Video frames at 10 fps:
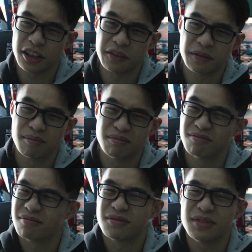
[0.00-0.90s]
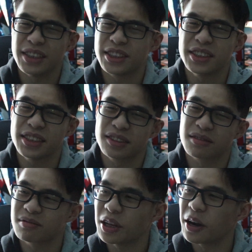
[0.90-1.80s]
of, it's just
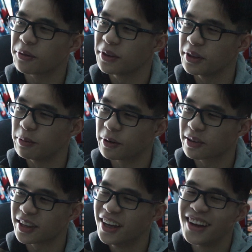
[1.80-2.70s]
not really worth.